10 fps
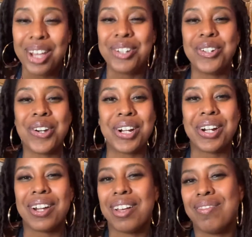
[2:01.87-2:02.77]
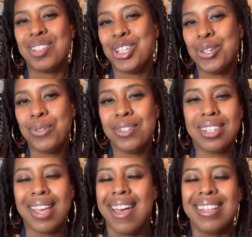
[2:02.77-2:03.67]
daughter of Zeus,
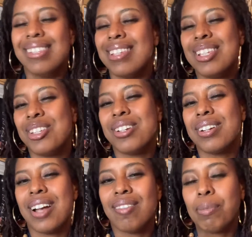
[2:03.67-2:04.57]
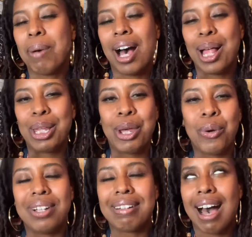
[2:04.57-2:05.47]
sister of
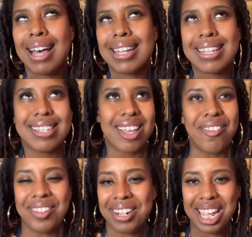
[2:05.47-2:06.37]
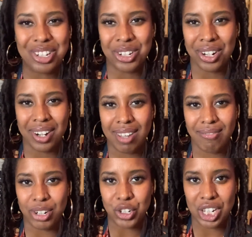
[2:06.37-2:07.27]
Apollo, goddess of nature and
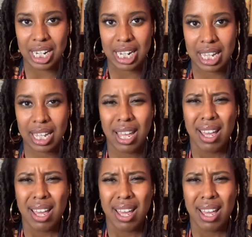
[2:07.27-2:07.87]
virginity.